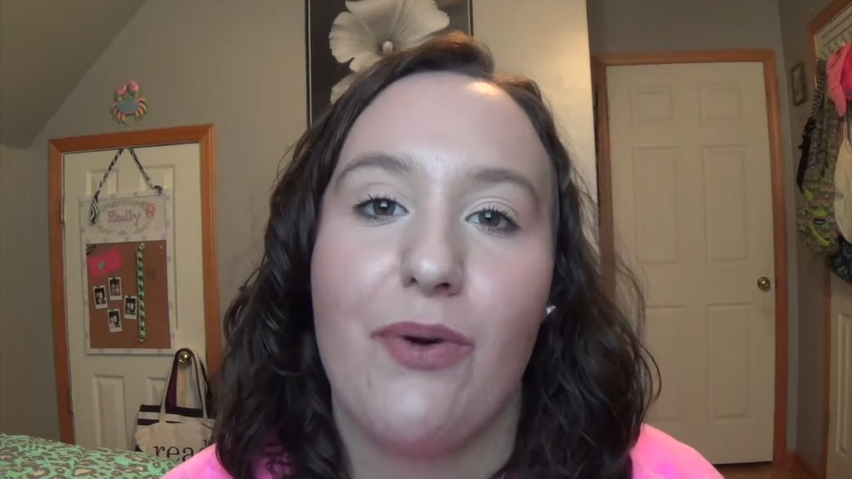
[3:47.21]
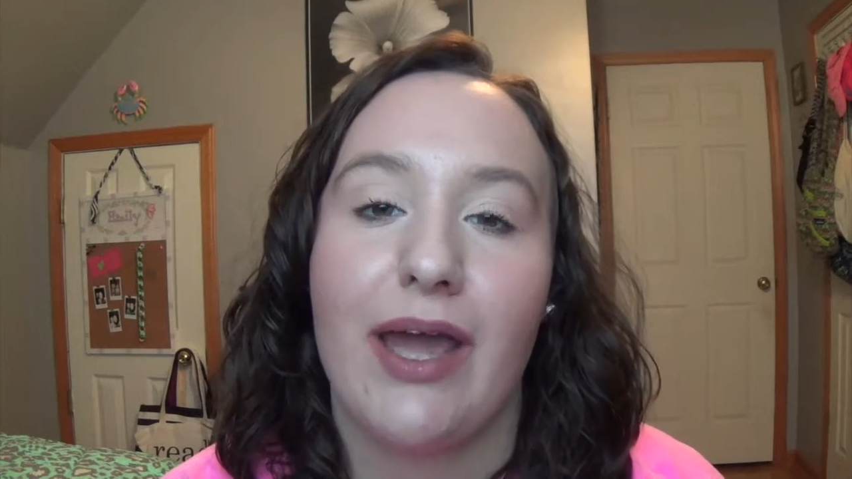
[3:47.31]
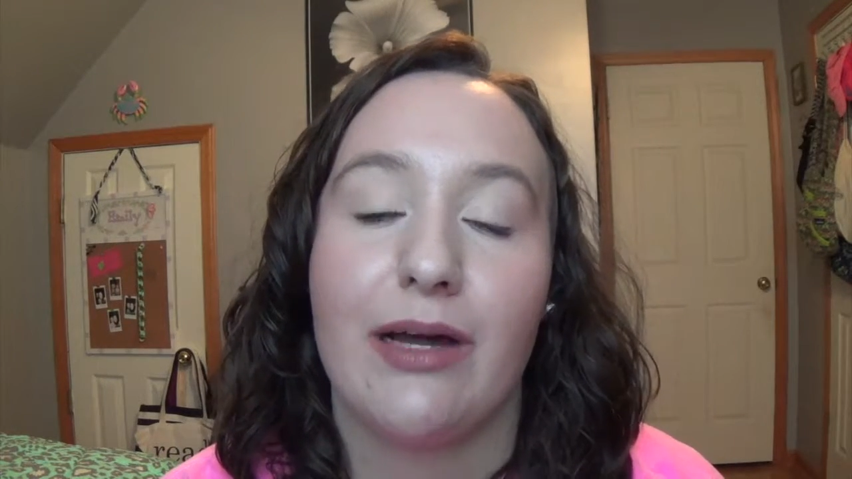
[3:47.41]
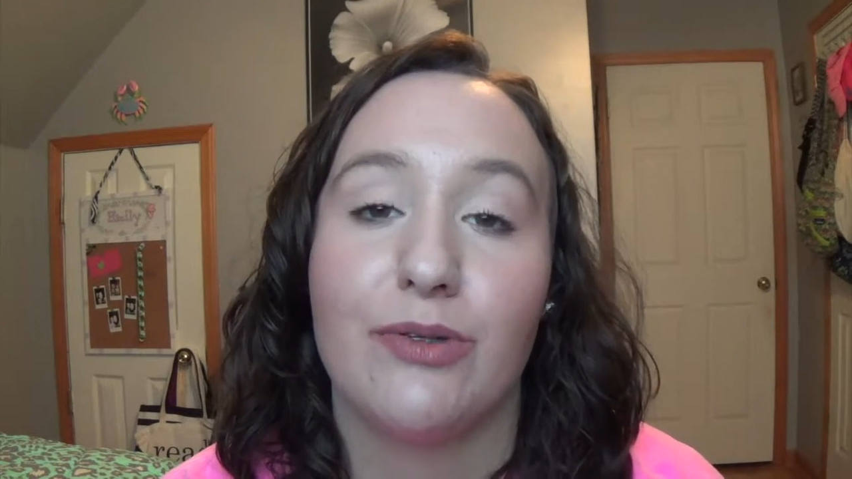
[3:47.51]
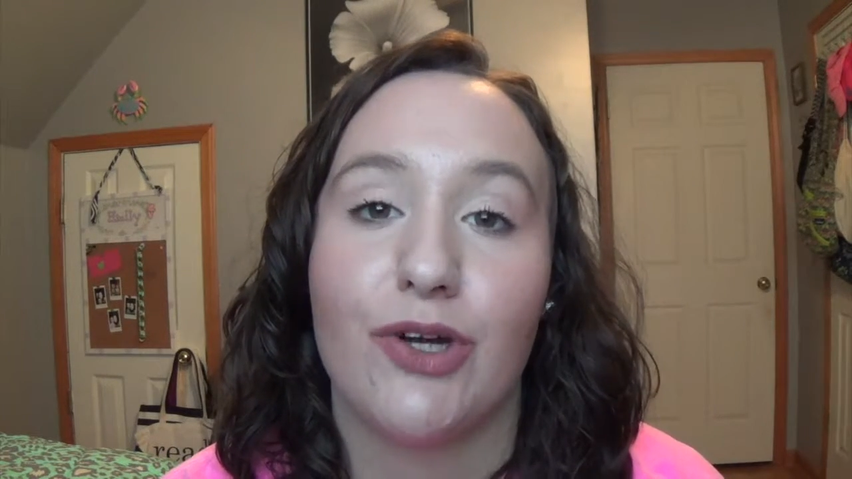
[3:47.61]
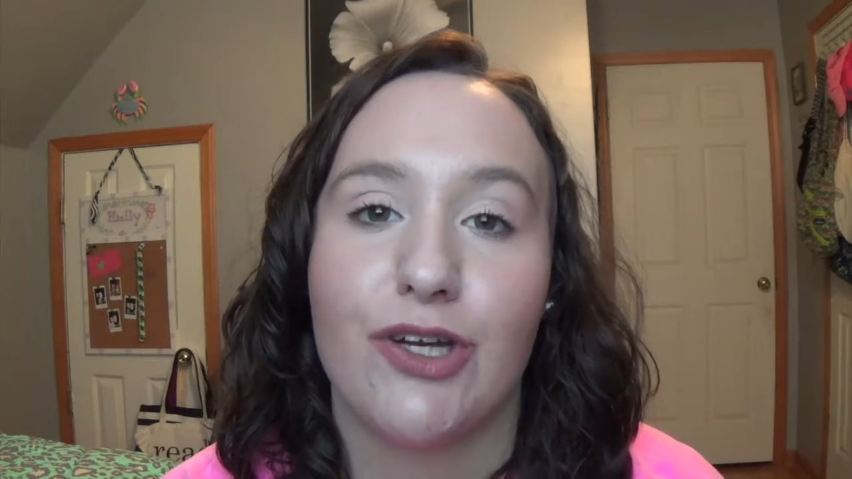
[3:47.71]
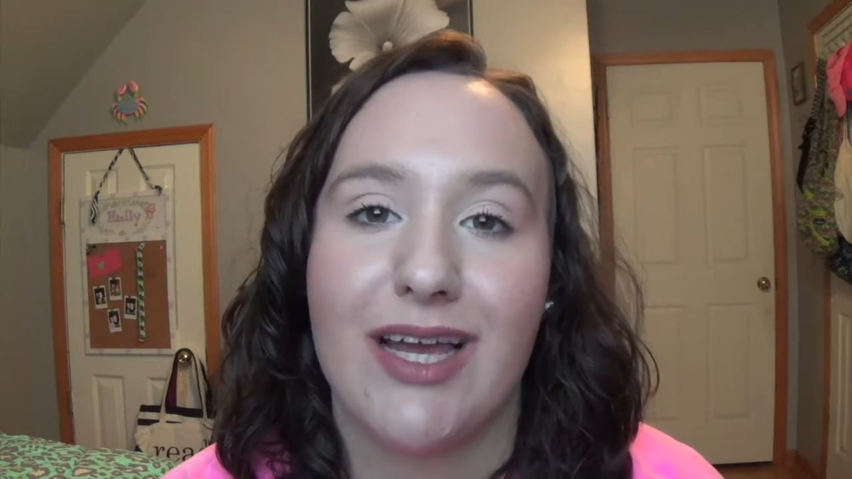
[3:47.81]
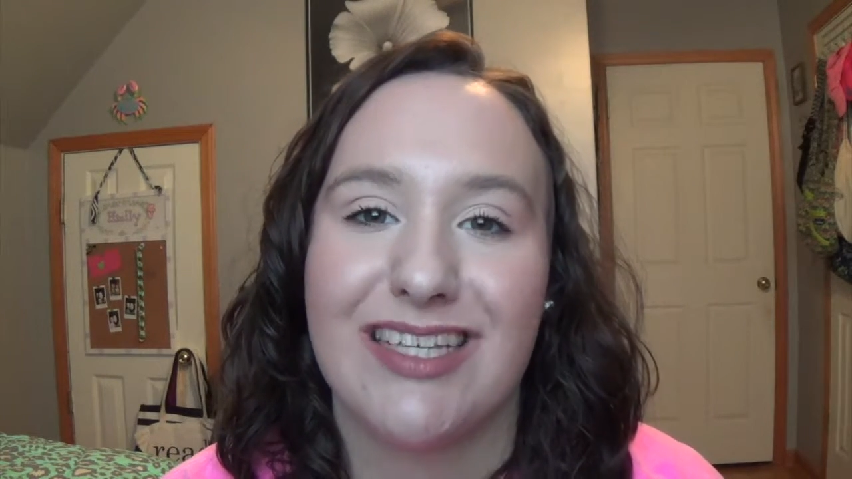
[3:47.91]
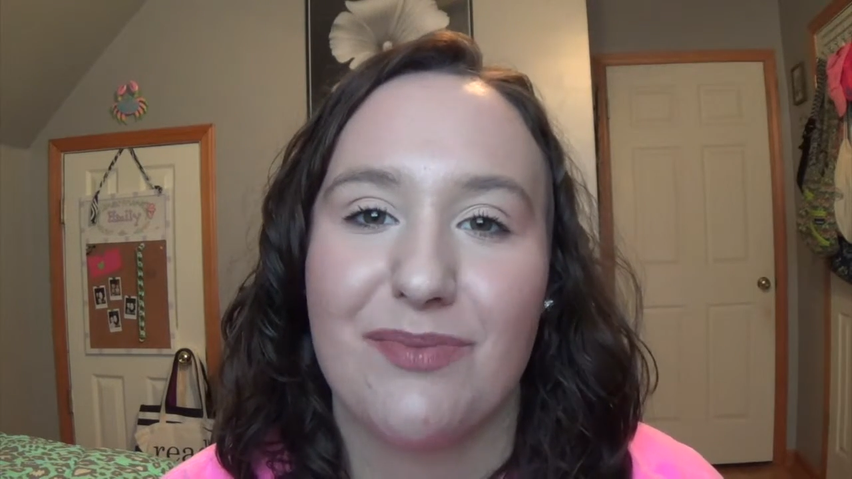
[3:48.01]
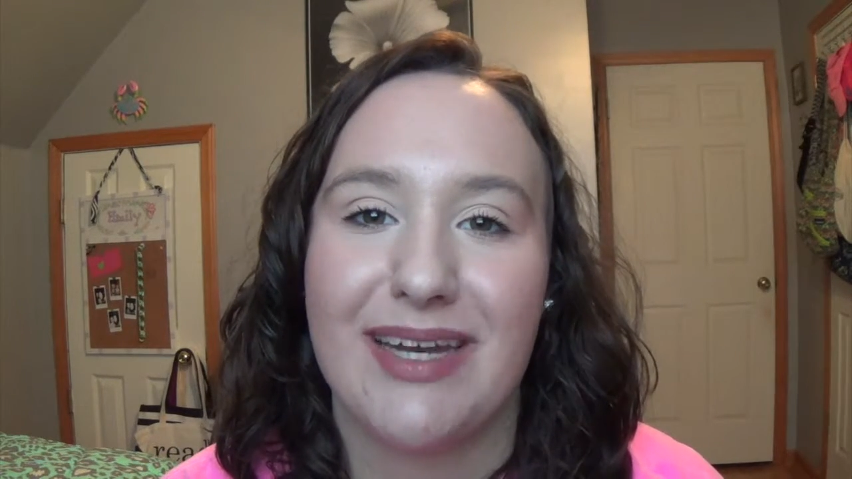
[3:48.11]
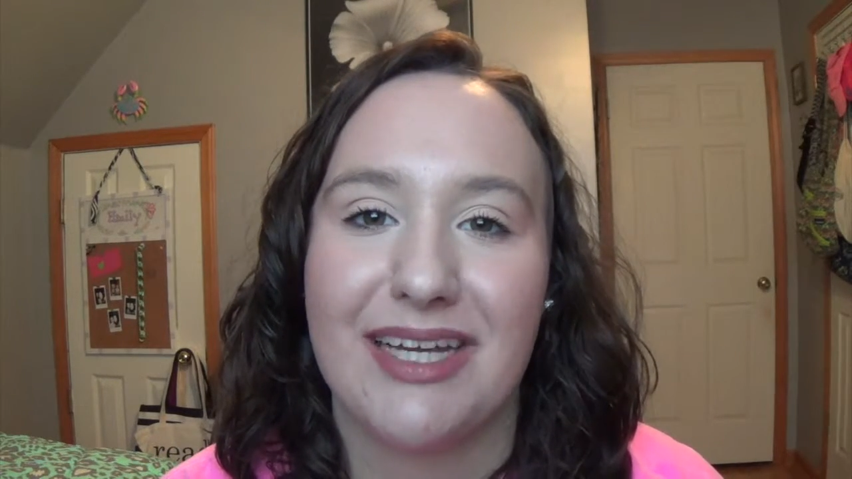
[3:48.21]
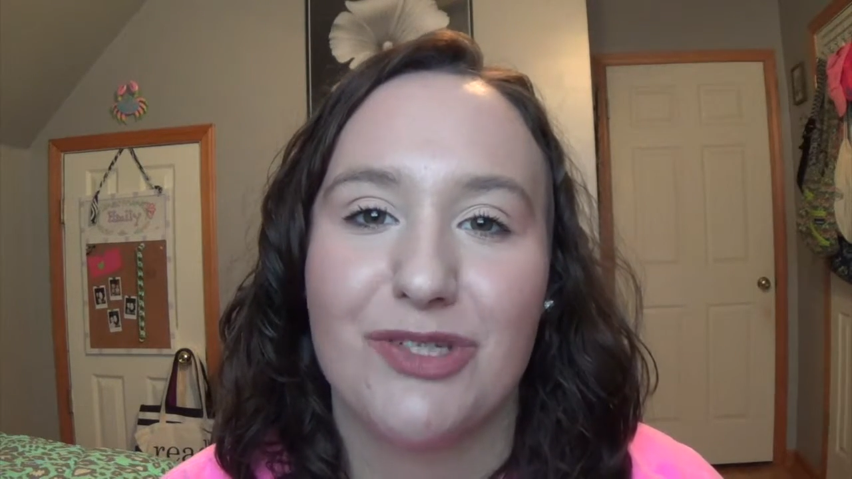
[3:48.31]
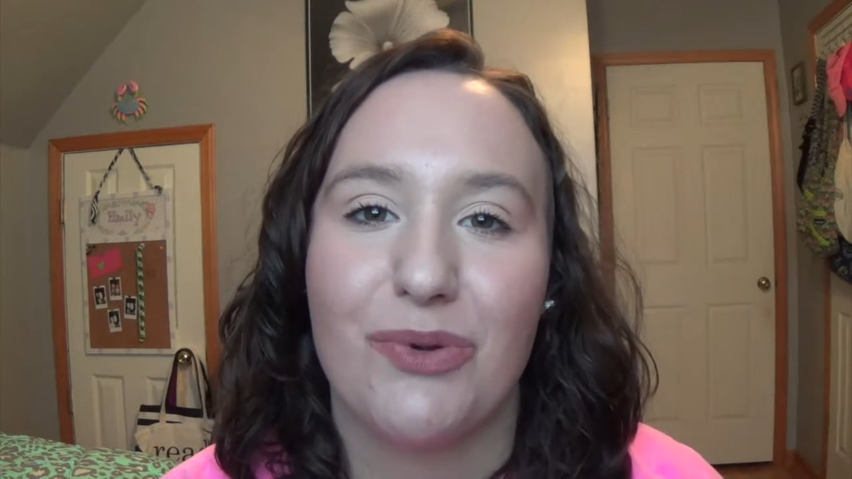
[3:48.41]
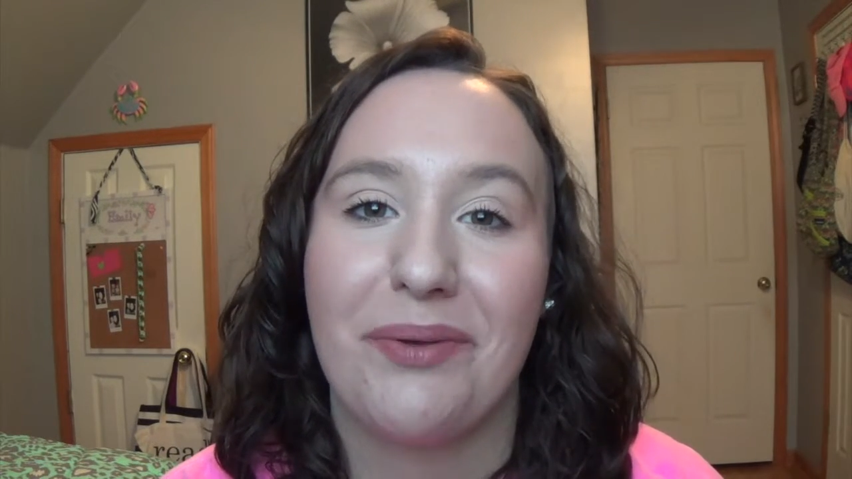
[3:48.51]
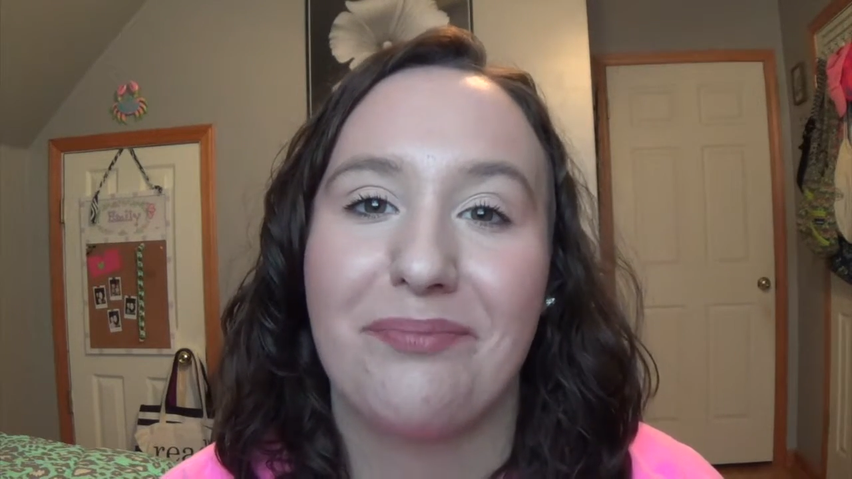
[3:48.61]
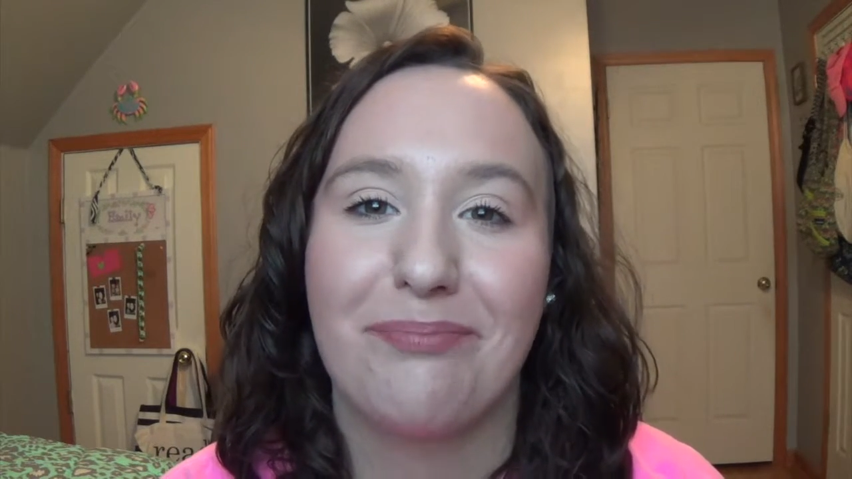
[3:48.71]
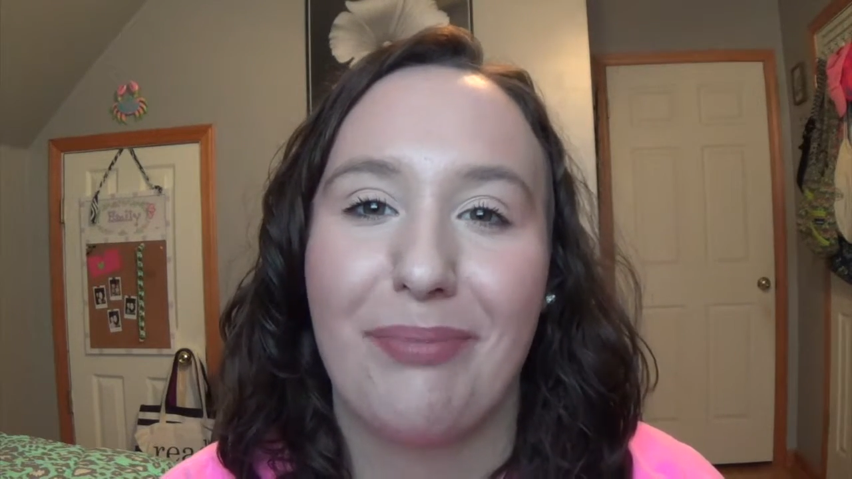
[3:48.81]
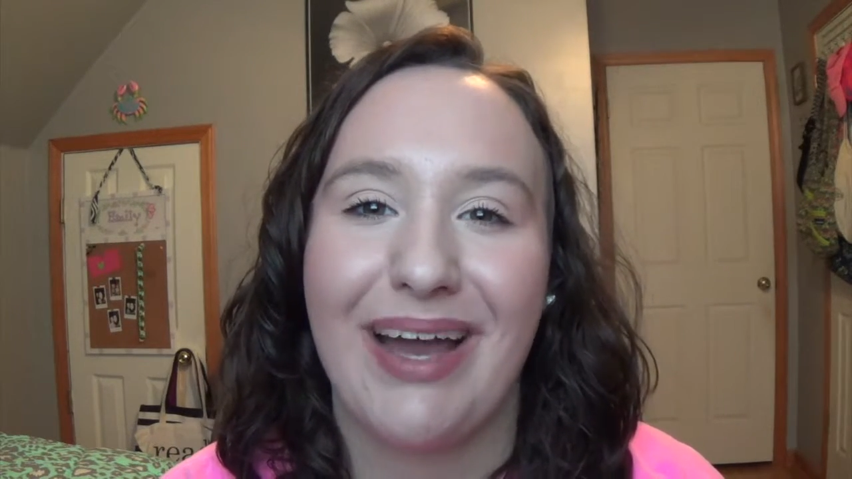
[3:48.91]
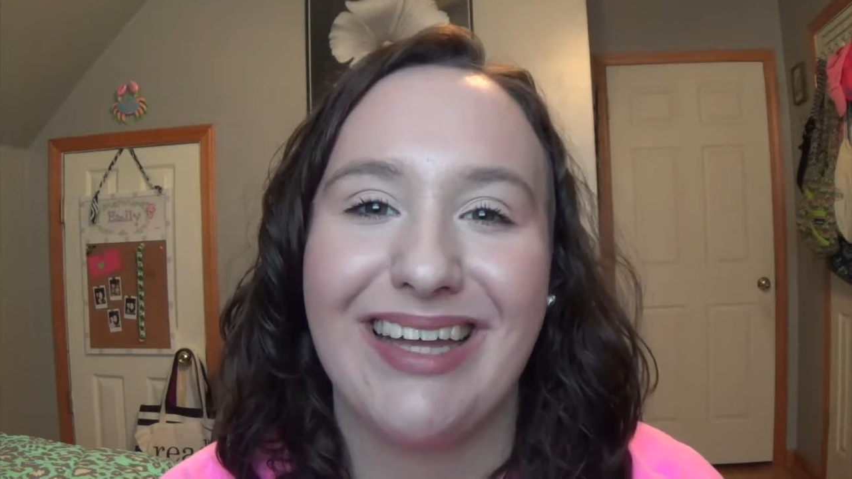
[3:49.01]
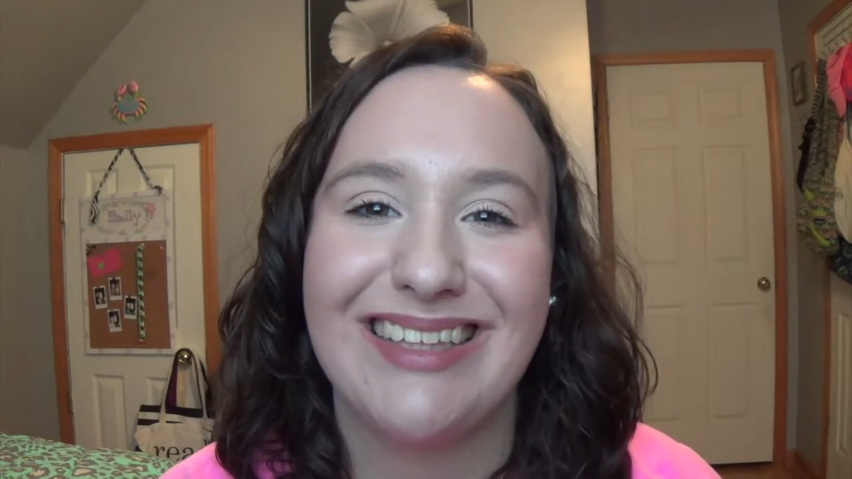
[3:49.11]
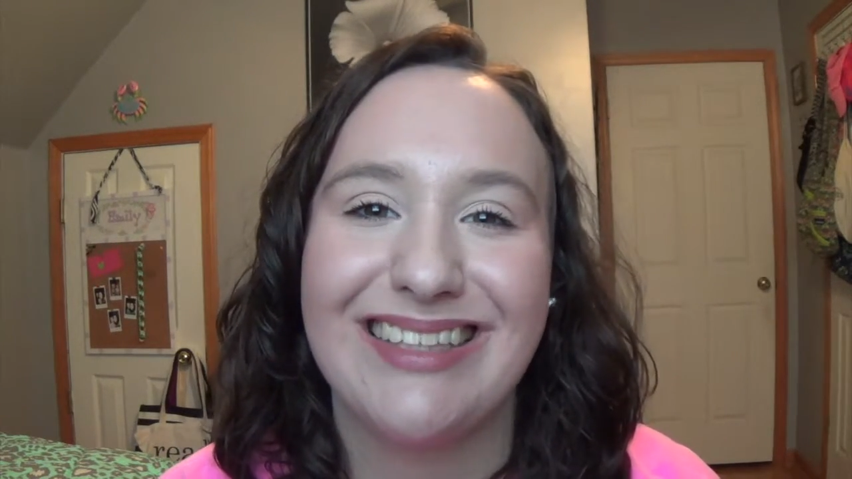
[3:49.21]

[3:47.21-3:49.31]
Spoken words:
and I will talk to you guys on my next one. Bye.